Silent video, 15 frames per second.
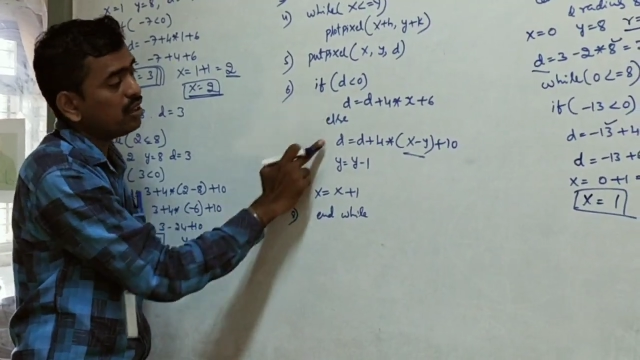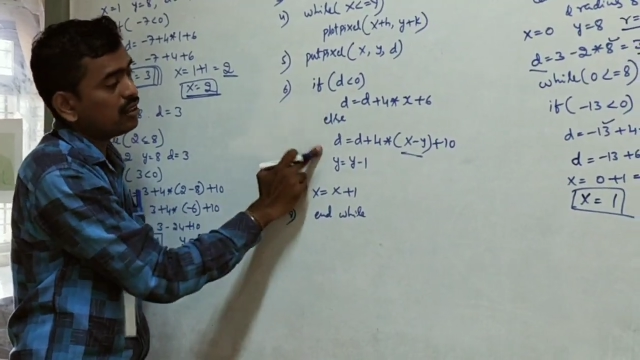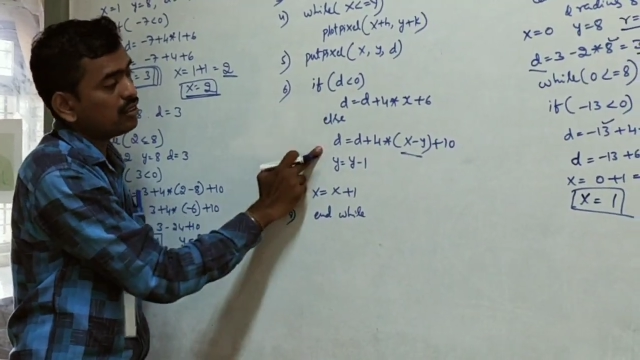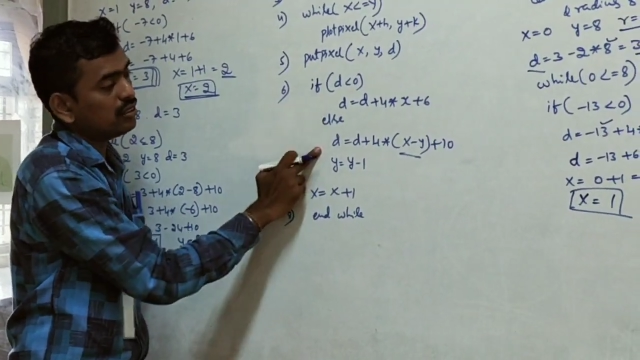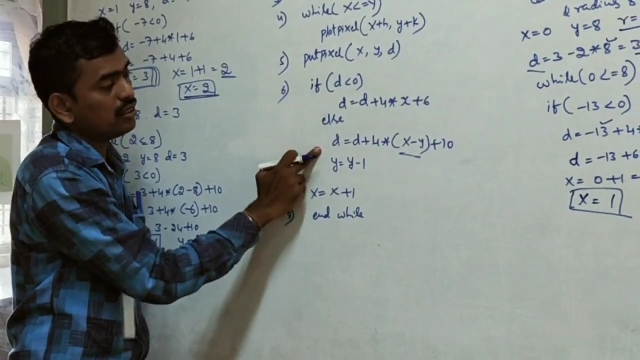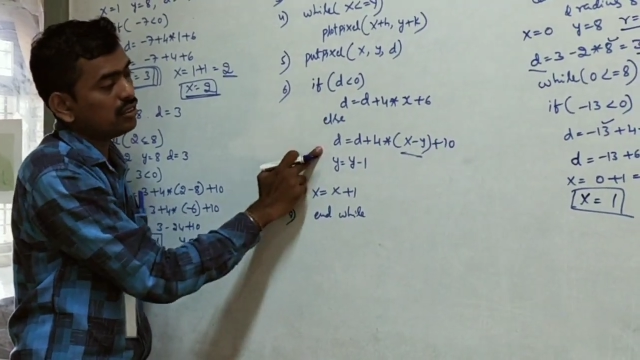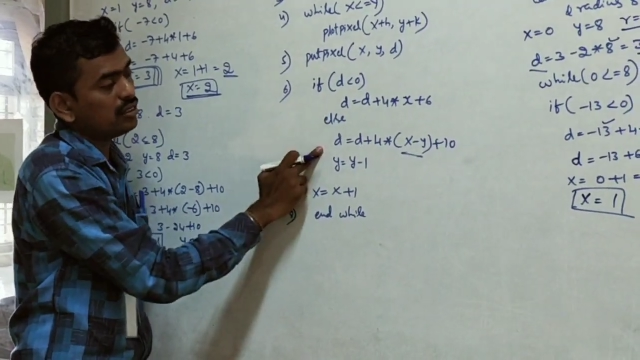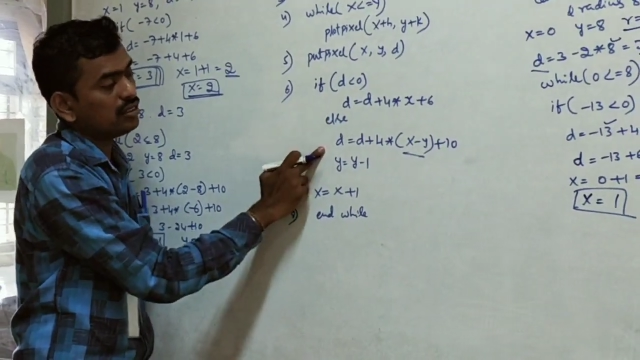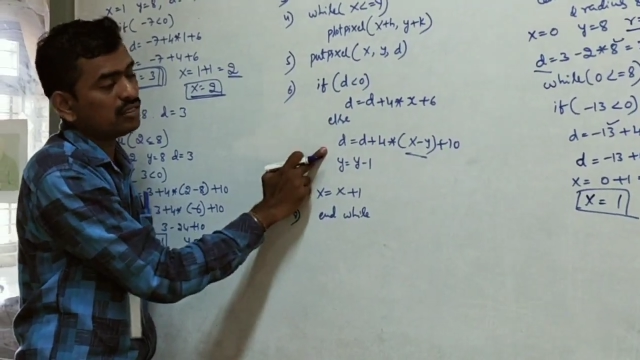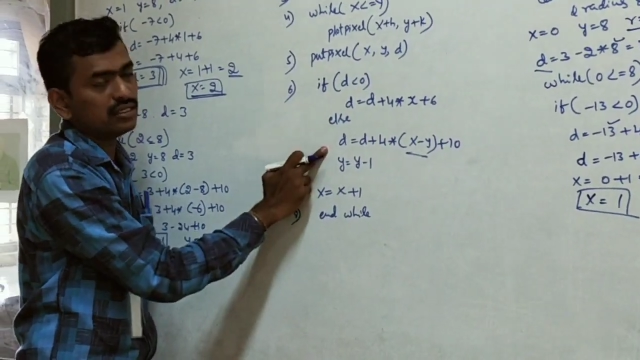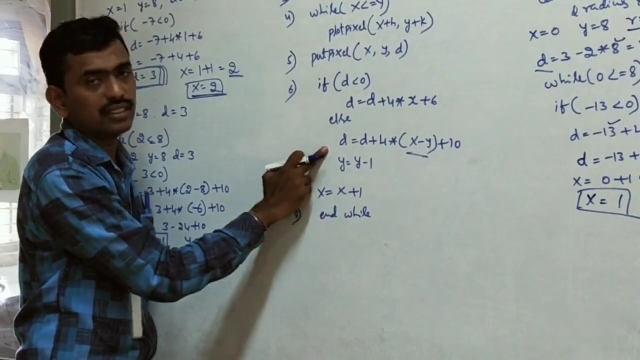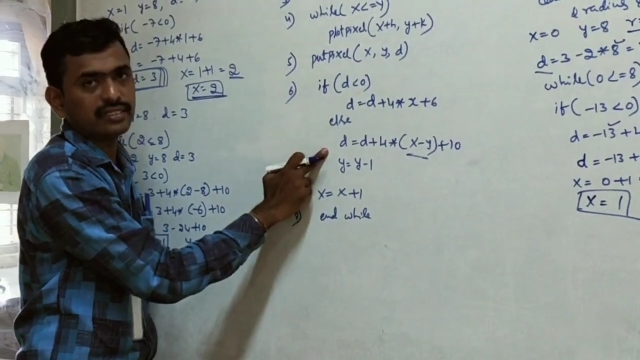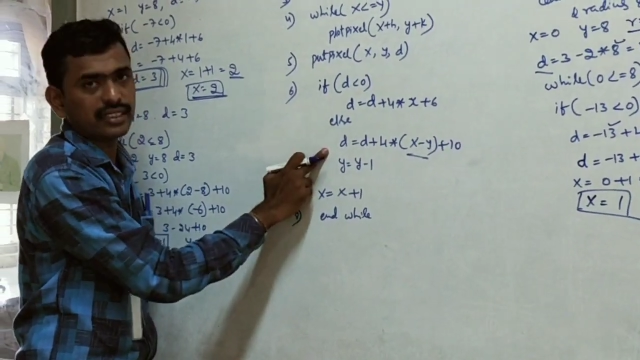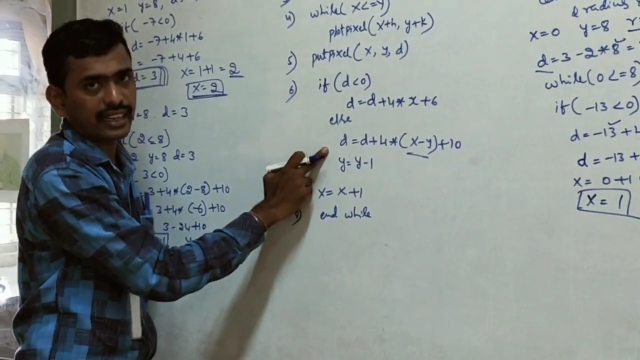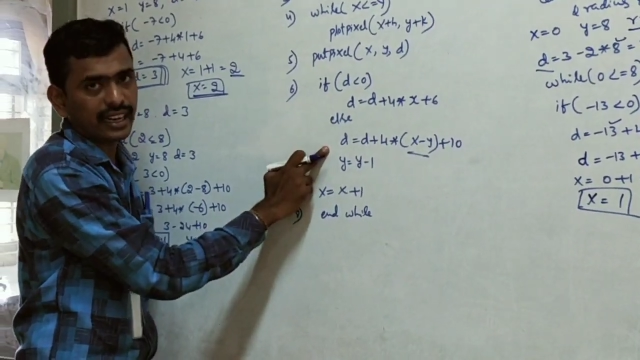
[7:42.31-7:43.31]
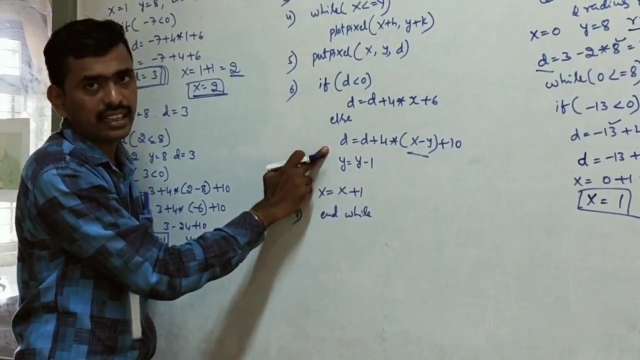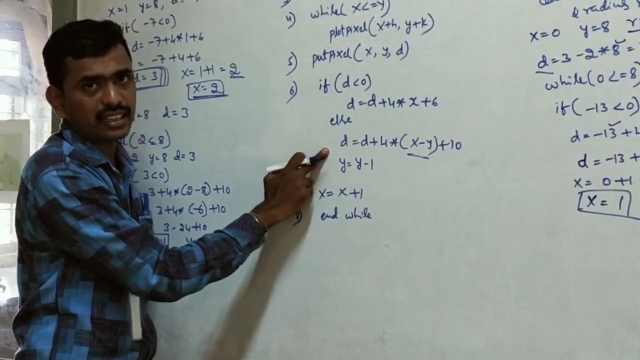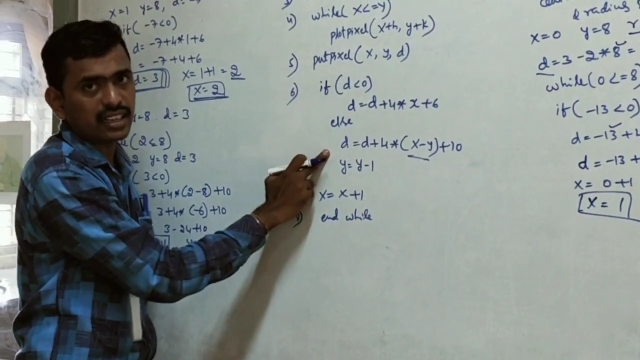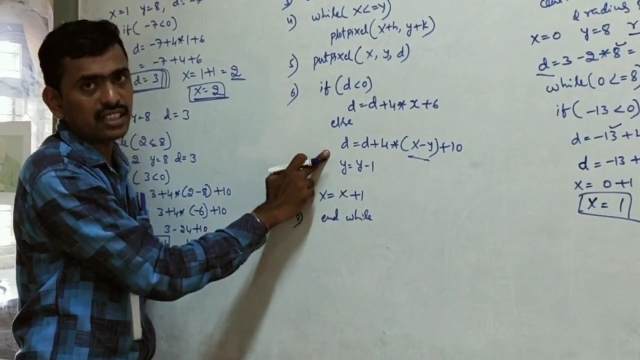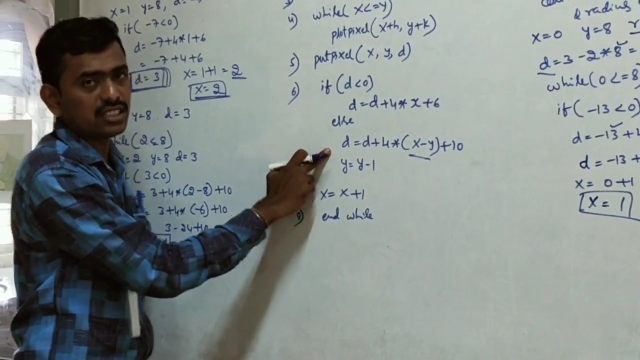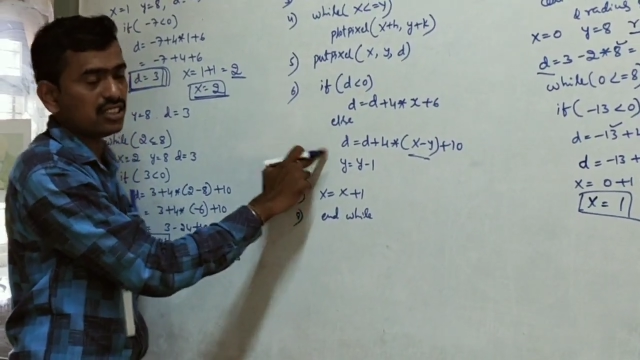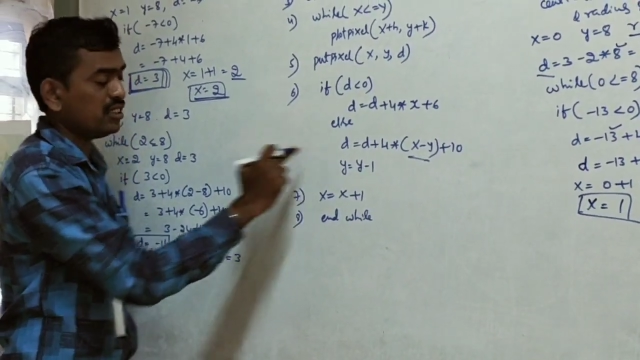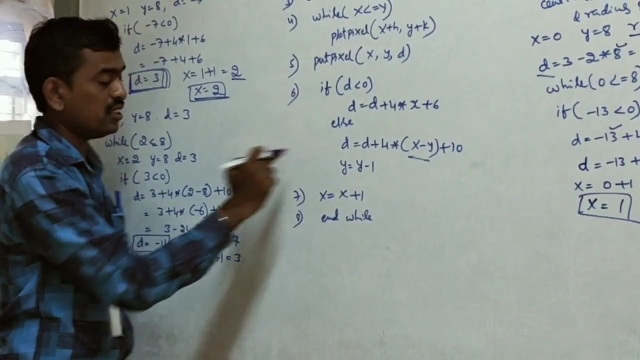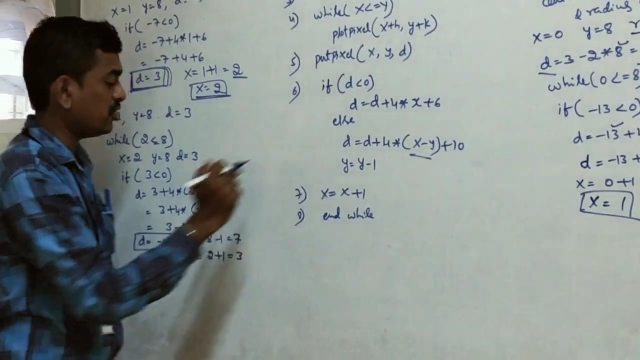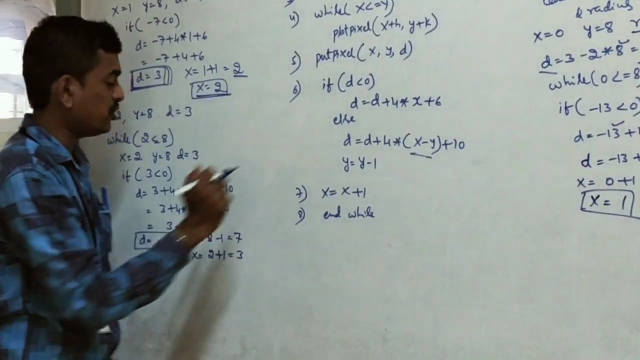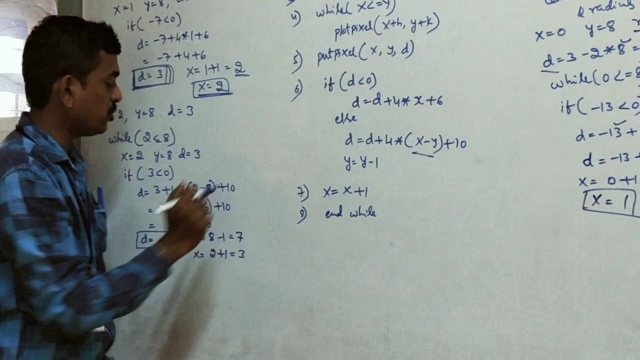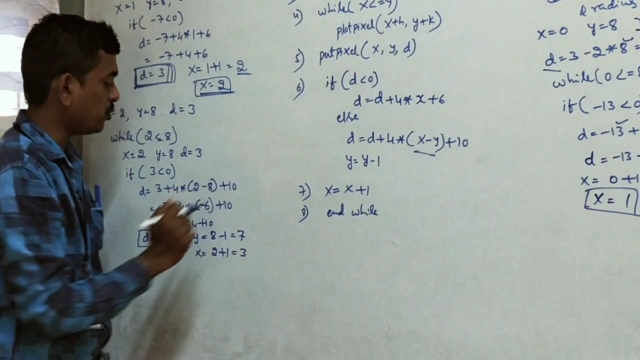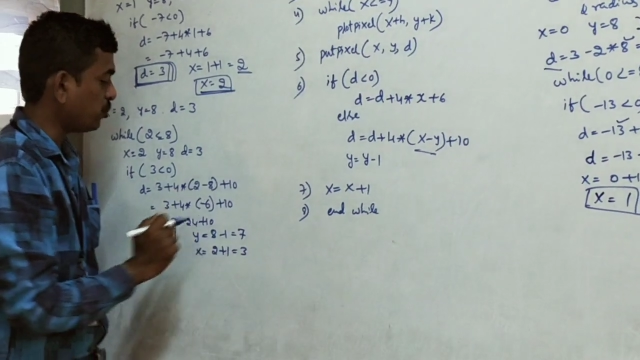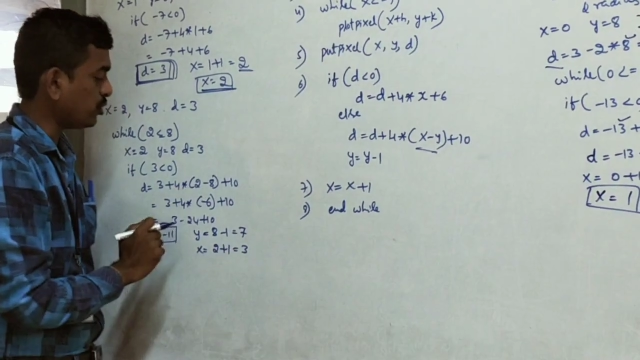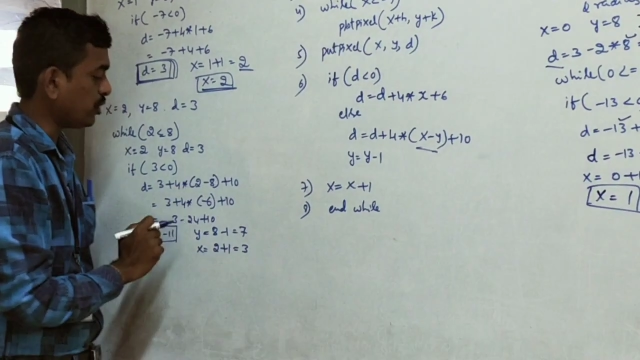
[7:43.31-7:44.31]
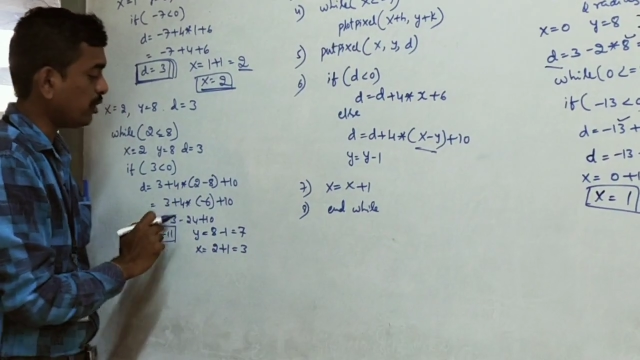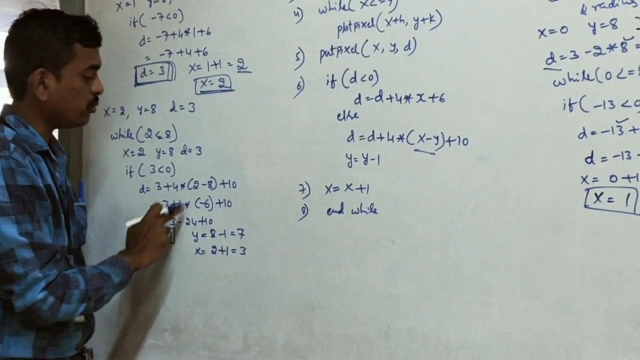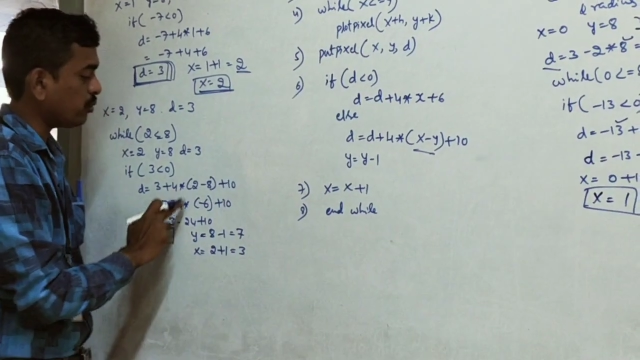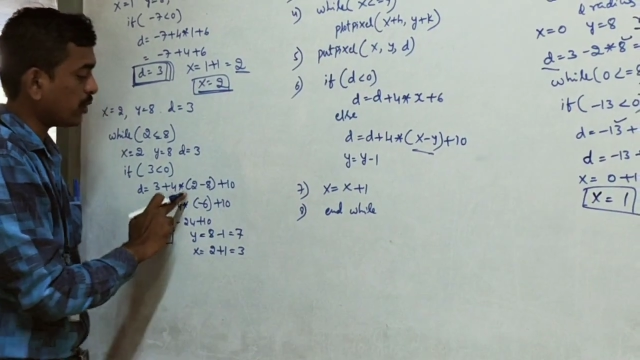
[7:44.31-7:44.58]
this is the second condition is execution.